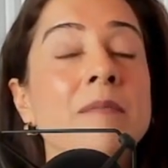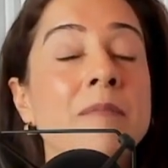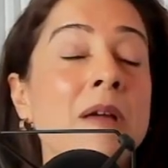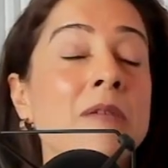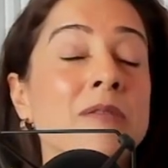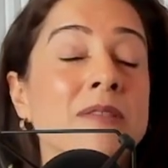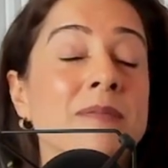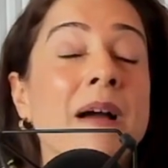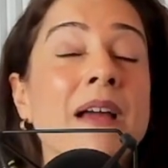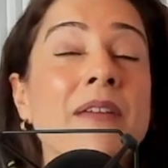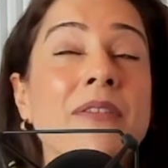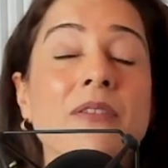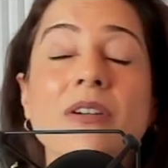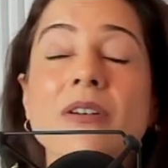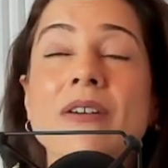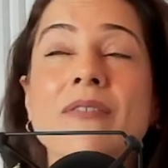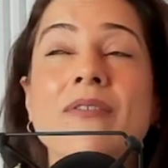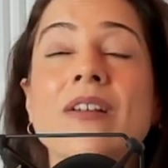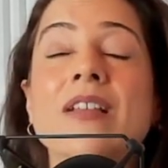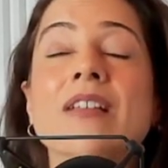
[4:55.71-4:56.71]
and it was my
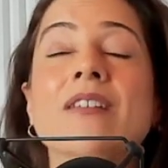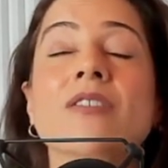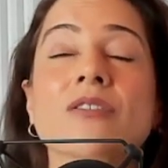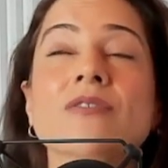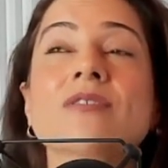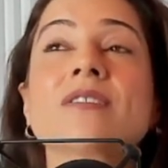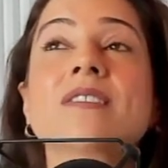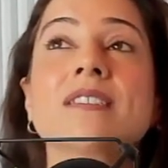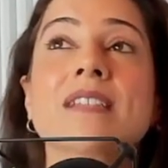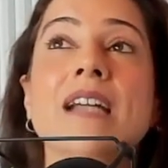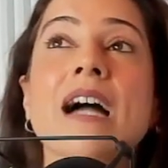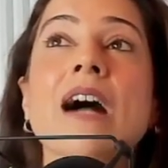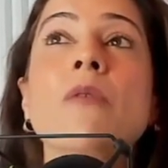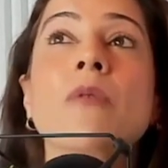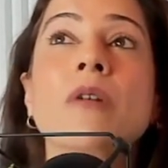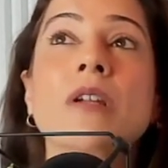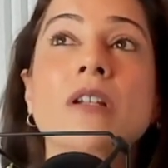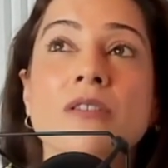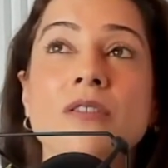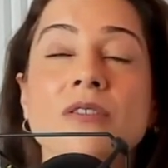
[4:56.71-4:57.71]
theory, quite frankly, girls did not
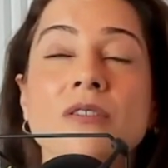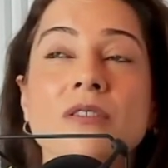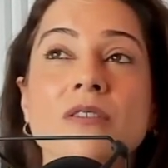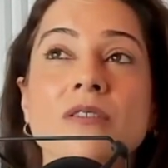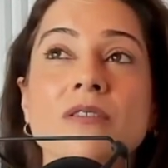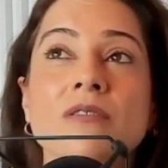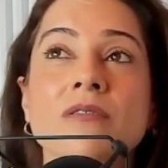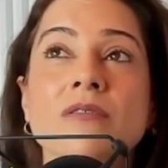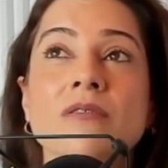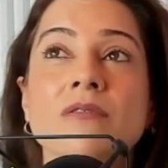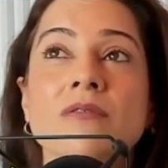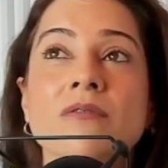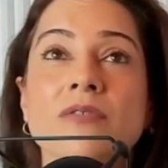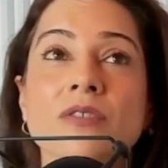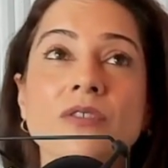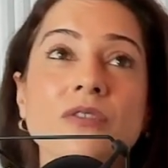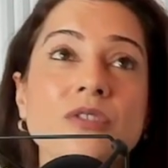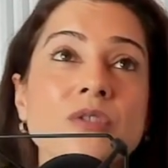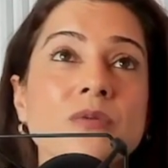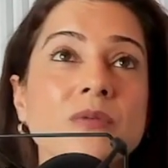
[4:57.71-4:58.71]
want to learn
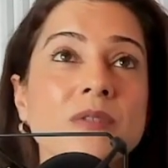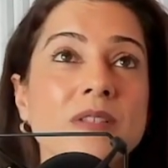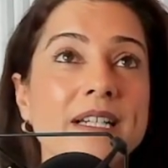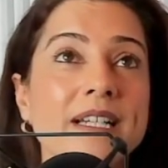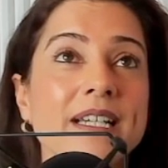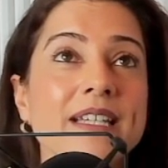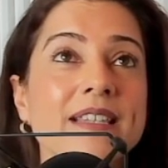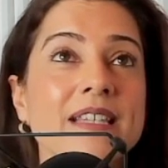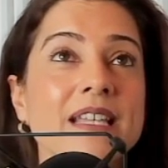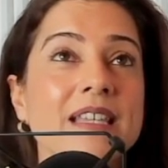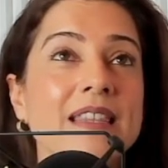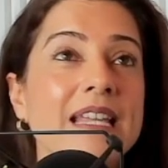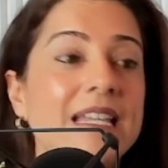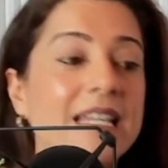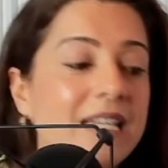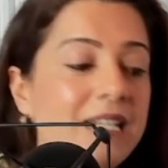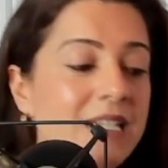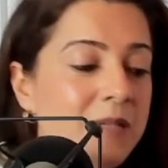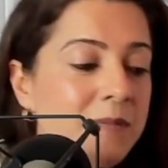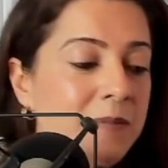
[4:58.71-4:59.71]
virtually, that they
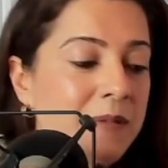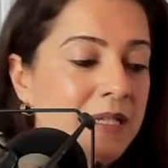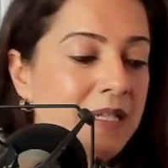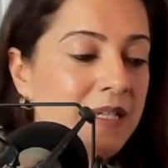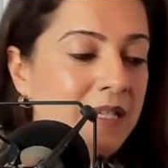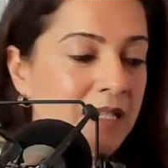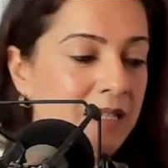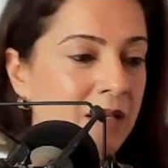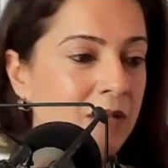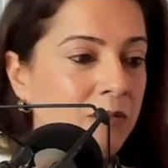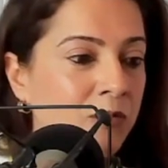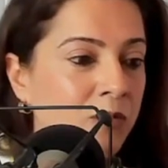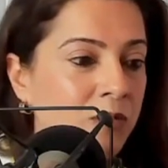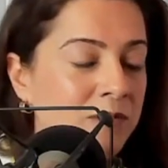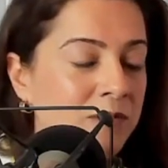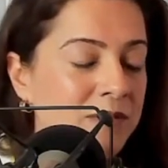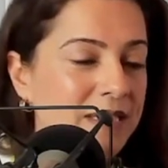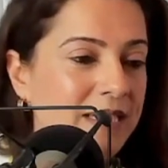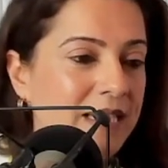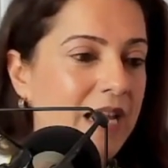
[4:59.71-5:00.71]
needed to be in a
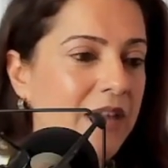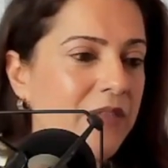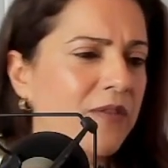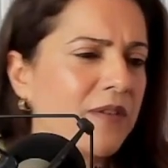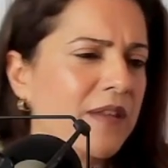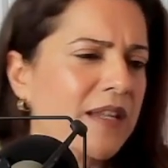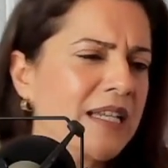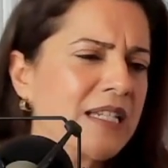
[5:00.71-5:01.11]
room together.